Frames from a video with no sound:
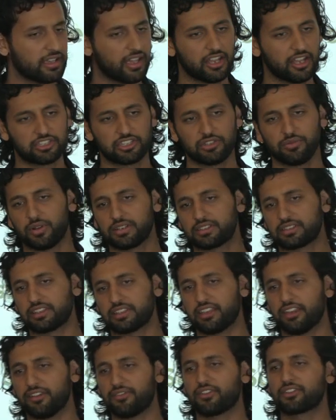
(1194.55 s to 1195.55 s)
And she wants to
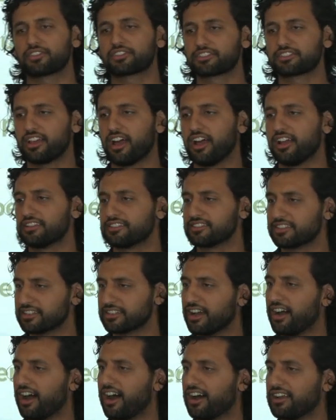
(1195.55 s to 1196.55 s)
give her son to
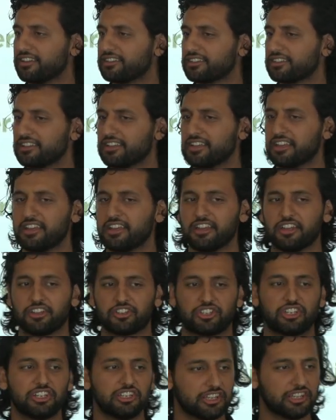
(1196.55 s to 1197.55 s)
God. Yeah.
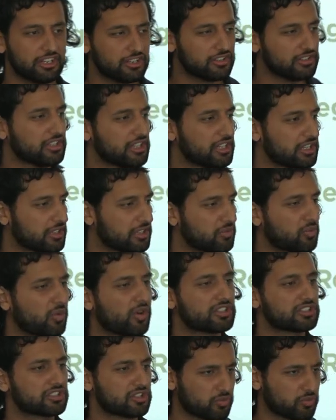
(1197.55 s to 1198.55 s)
She literally
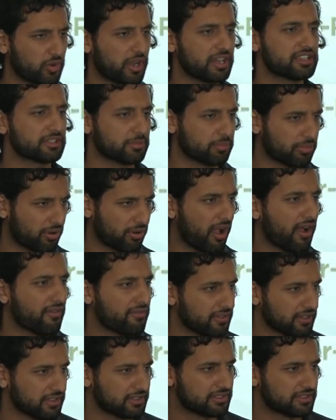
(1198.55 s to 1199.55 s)
wants to raise a
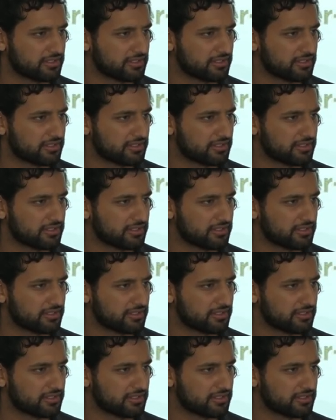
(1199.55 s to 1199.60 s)
prophet.